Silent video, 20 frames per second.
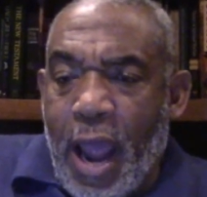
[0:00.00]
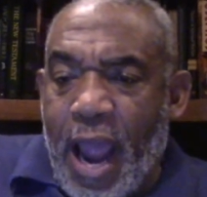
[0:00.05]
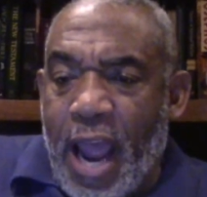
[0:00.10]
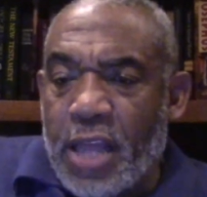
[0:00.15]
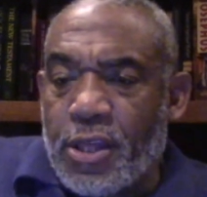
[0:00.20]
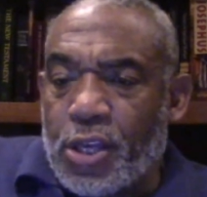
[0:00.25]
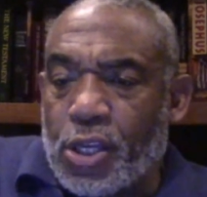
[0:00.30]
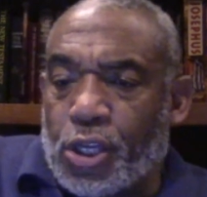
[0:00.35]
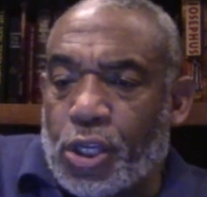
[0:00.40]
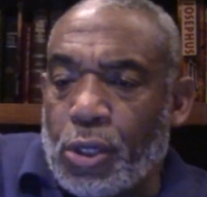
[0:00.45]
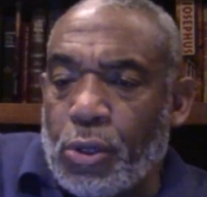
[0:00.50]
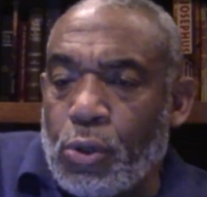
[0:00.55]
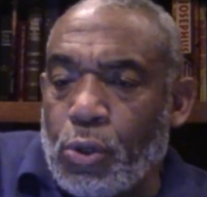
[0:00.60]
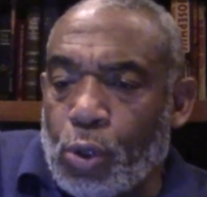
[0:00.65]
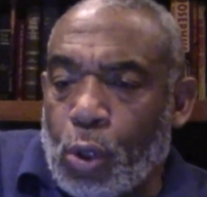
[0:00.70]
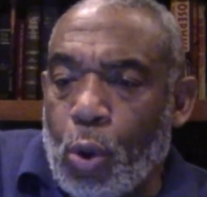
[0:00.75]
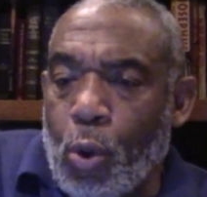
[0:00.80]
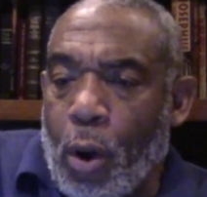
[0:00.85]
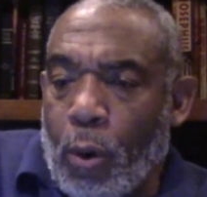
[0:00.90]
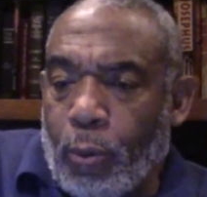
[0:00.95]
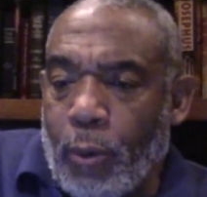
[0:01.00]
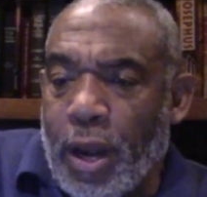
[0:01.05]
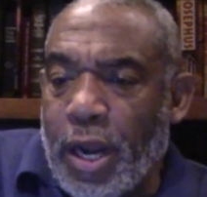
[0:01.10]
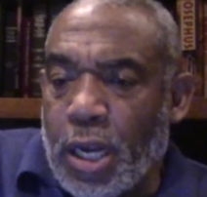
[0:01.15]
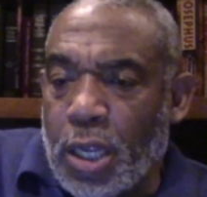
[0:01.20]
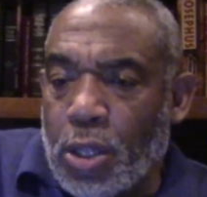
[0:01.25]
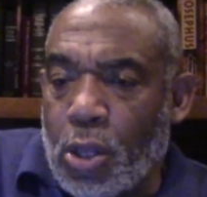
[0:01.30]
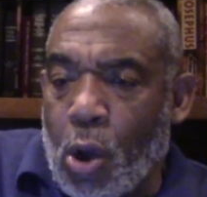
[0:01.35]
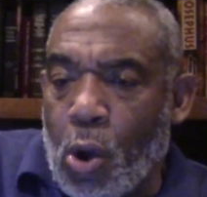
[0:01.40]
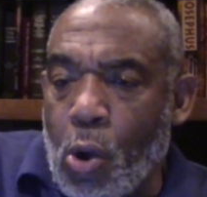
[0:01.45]
And the Jews who are
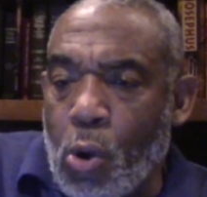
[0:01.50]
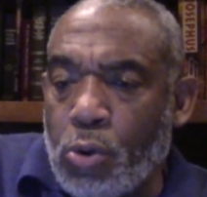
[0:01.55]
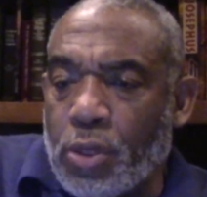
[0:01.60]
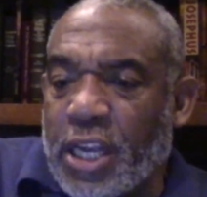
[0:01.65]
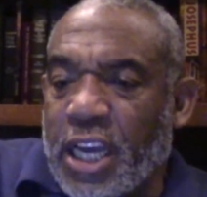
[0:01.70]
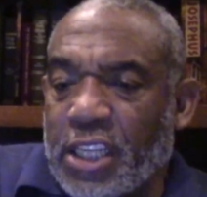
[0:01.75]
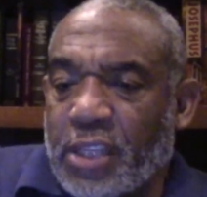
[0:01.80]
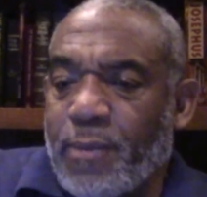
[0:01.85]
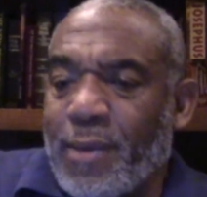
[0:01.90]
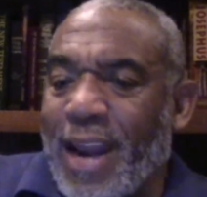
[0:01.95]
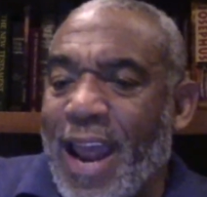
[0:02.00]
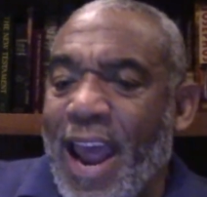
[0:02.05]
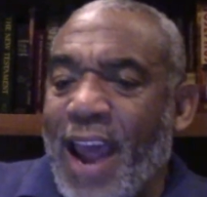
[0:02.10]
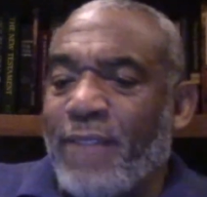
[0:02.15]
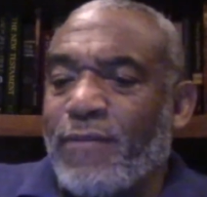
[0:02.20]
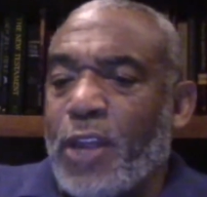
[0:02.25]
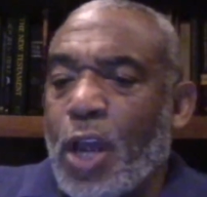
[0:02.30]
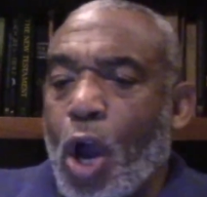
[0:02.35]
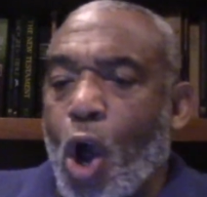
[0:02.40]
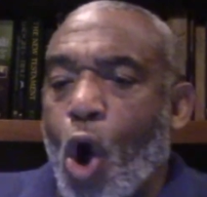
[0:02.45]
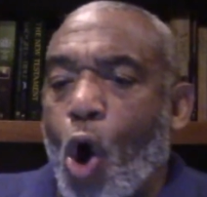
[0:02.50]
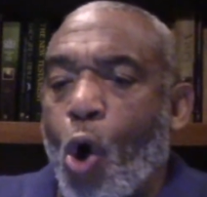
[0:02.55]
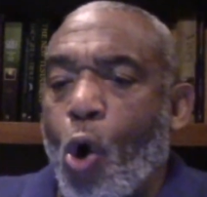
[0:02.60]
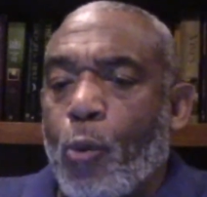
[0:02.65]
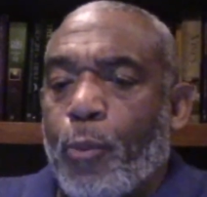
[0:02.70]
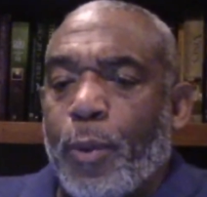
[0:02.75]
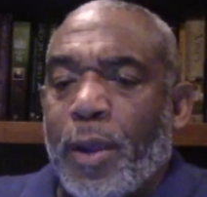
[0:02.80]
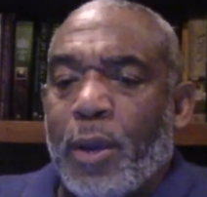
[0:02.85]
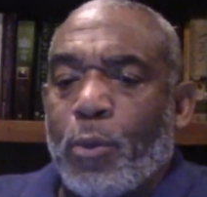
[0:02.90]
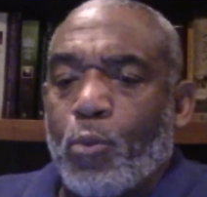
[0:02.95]
reading the Old Testament have their
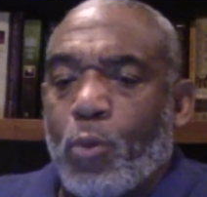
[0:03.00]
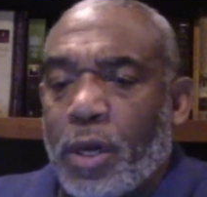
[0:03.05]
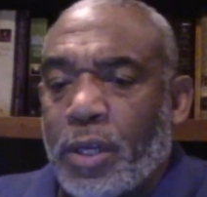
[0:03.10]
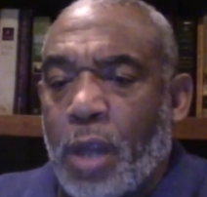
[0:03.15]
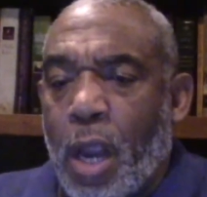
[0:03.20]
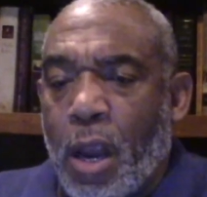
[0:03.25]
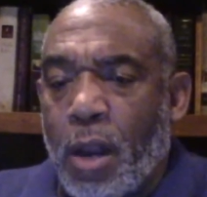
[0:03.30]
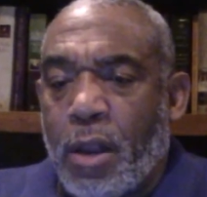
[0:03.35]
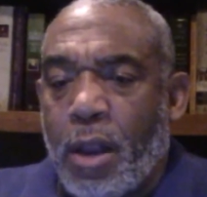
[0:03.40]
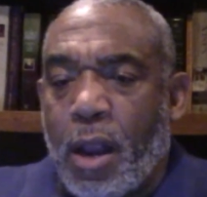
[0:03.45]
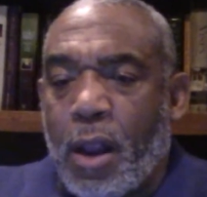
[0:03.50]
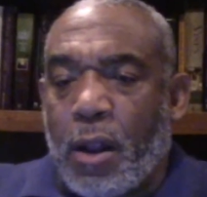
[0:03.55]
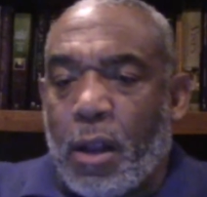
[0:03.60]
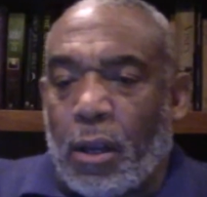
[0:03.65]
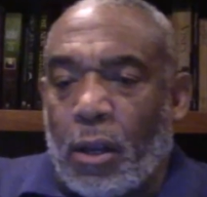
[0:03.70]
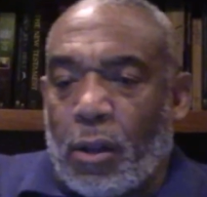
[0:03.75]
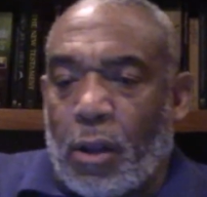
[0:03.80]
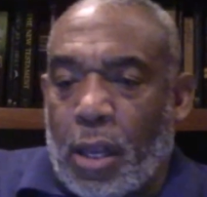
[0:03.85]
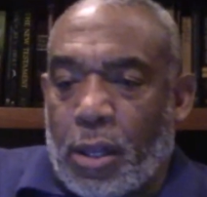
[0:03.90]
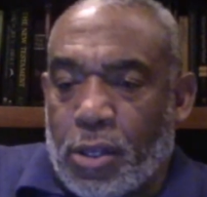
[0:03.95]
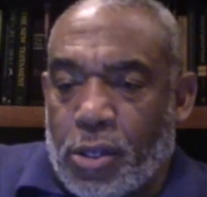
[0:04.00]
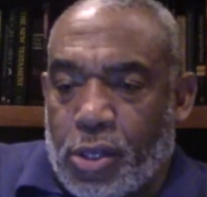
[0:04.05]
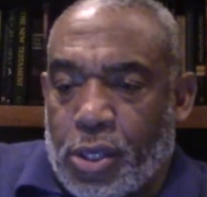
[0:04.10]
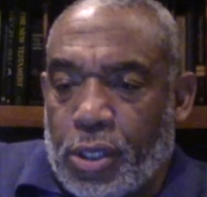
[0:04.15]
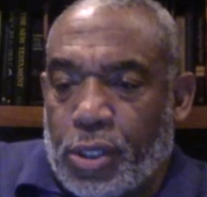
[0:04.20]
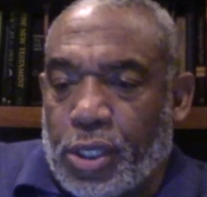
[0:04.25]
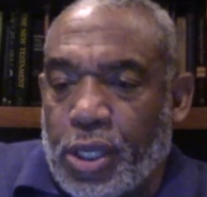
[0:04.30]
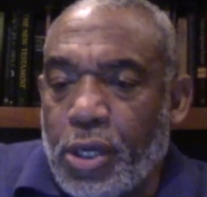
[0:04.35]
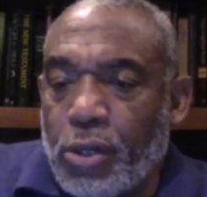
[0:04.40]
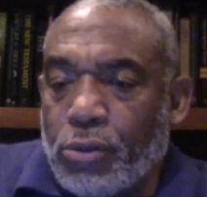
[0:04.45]
hope in what it
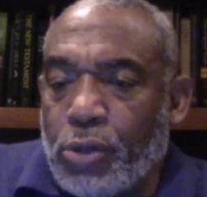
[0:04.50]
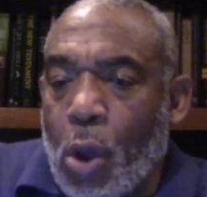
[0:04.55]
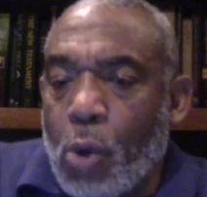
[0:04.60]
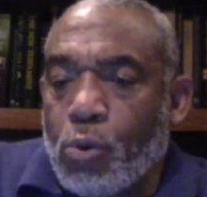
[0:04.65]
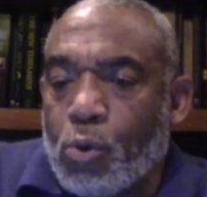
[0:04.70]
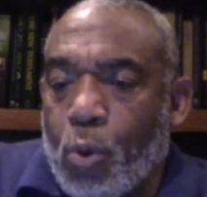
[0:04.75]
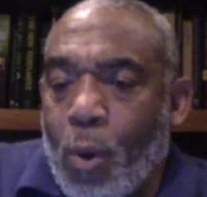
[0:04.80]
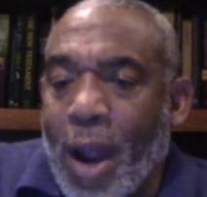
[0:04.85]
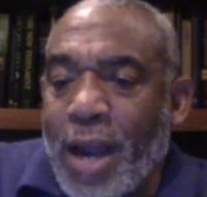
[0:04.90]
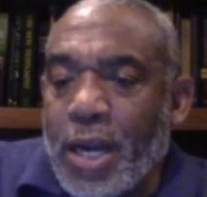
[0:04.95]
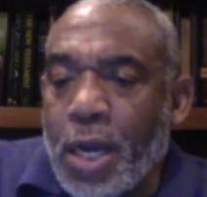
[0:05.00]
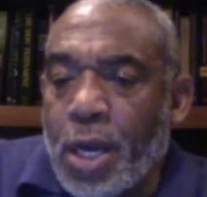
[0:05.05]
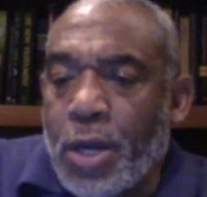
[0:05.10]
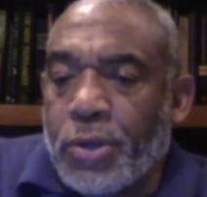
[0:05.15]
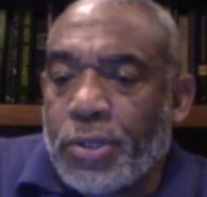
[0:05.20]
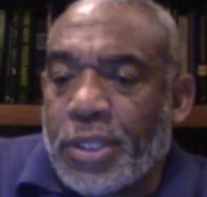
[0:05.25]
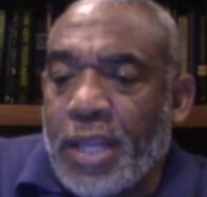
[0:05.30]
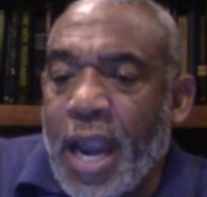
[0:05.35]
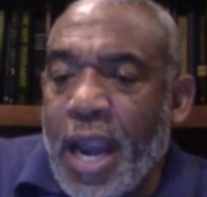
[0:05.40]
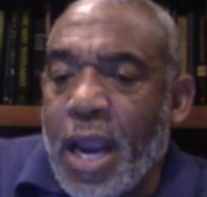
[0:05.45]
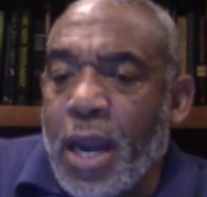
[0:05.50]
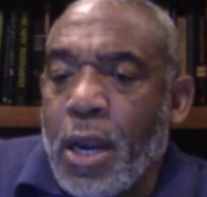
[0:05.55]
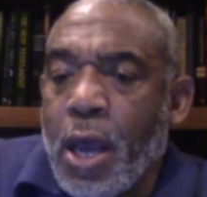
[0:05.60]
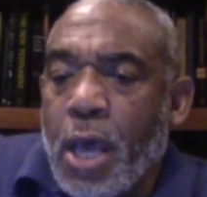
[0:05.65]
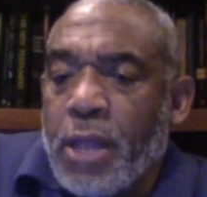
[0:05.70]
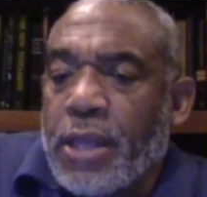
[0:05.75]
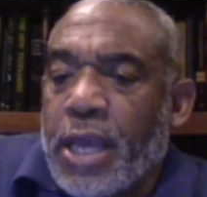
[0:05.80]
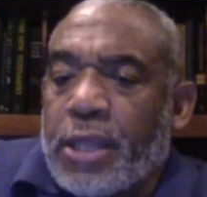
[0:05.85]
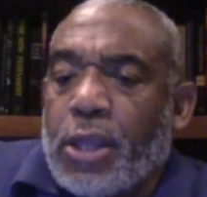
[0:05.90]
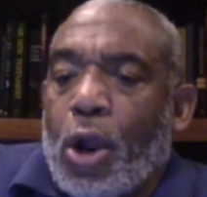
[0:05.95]
still don't quite understand,
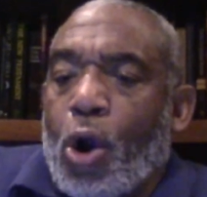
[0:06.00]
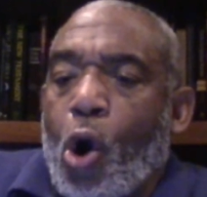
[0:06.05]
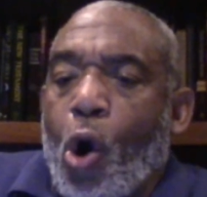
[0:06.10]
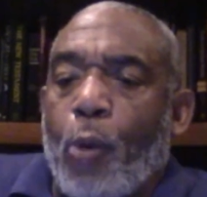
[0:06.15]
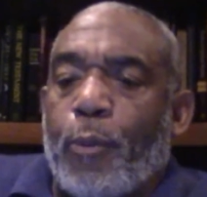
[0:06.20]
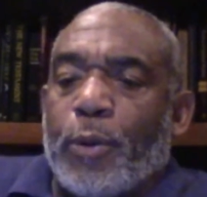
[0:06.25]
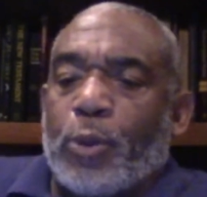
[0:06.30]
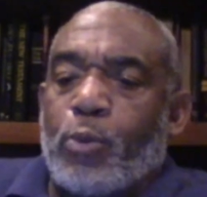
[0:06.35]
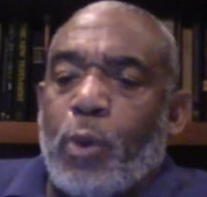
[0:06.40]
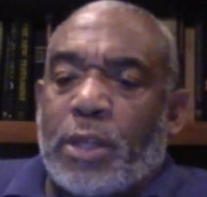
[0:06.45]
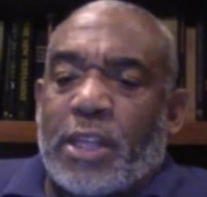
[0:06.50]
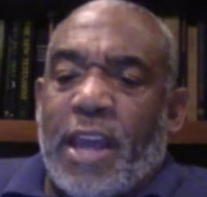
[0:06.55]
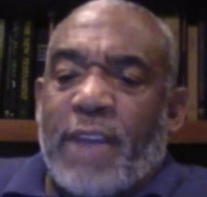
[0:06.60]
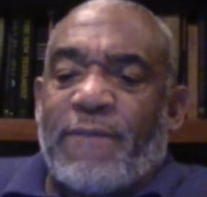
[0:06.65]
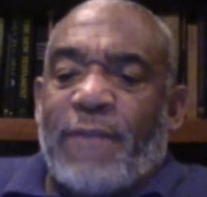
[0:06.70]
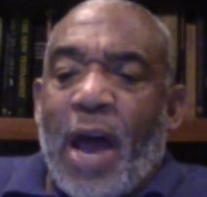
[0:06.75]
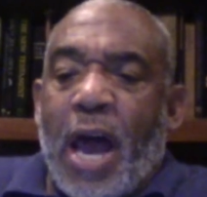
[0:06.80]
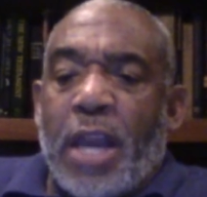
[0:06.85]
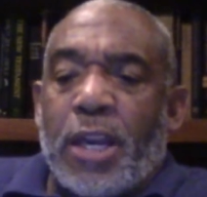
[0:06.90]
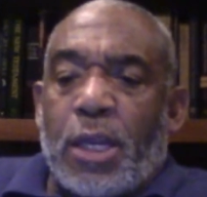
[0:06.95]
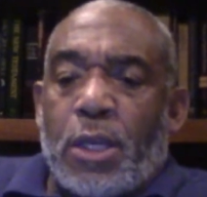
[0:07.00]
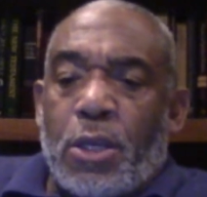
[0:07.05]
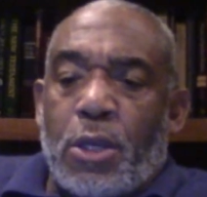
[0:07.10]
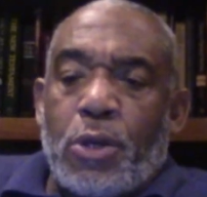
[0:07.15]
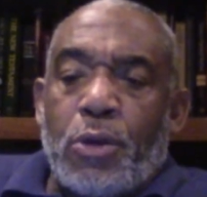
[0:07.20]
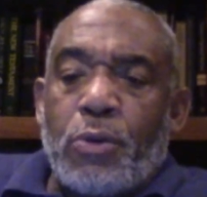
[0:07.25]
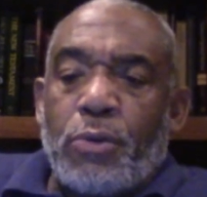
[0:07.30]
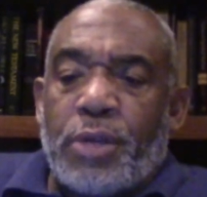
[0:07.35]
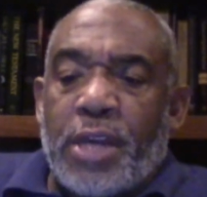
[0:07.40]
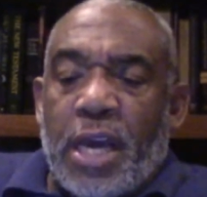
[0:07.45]
that their hope is what they find in the
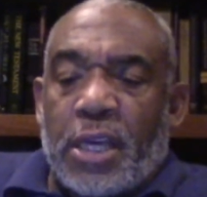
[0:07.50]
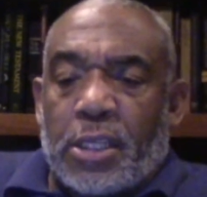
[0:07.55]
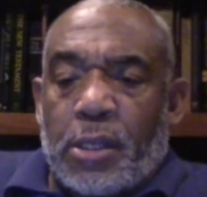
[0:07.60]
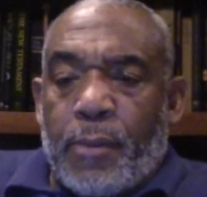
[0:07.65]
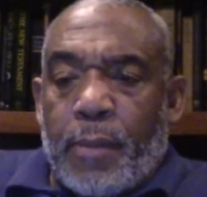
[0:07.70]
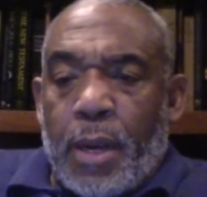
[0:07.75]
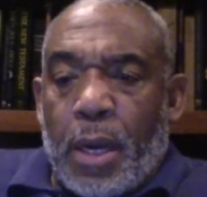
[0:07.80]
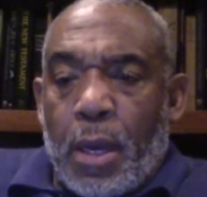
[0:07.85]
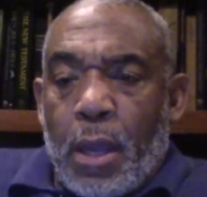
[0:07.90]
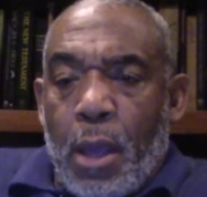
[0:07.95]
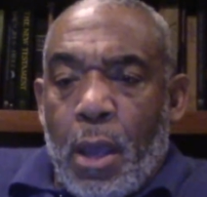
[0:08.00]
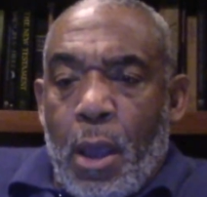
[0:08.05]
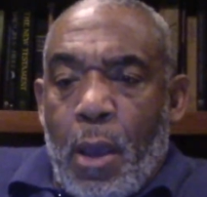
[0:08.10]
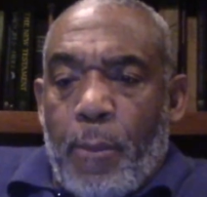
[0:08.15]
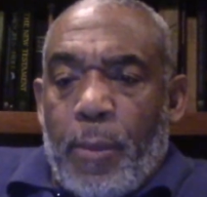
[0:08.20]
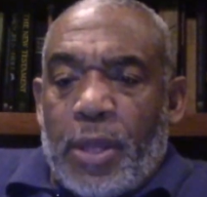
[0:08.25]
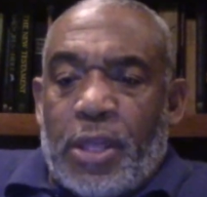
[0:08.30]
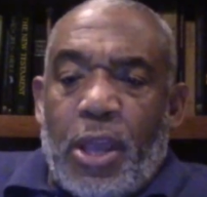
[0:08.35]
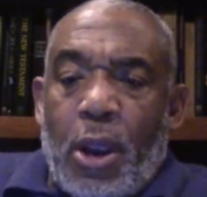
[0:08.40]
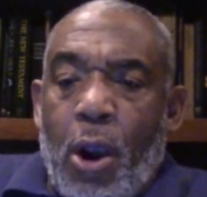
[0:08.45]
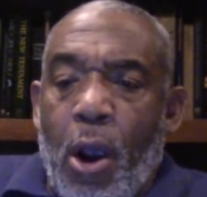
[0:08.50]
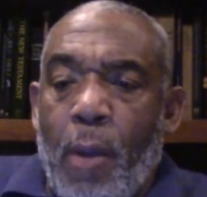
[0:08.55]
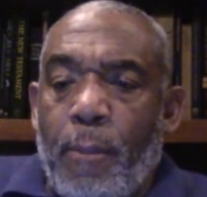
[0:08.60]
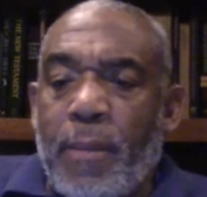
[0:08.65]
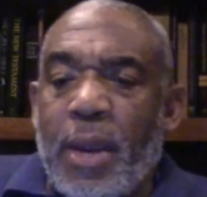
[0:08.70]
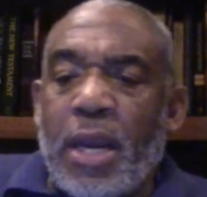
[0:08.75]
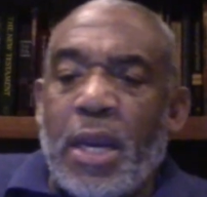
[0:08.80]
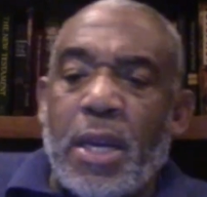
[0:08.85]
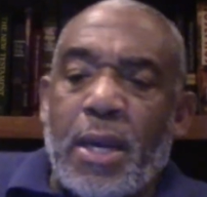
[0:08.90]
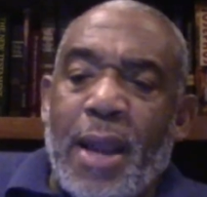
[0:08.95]
New Testament. But there are
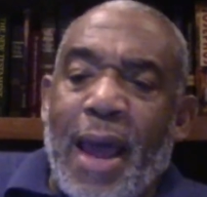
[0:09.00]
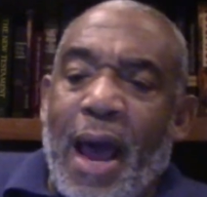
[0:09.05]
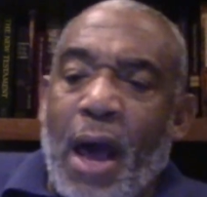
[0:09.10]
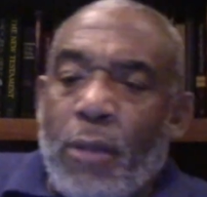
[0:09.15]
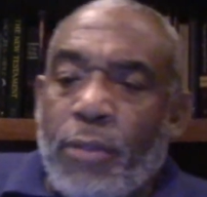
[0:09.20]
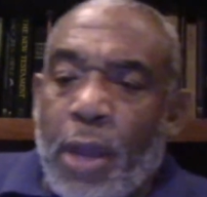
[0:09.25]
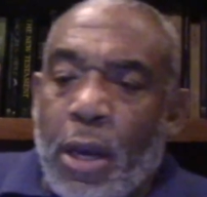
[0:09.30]
many now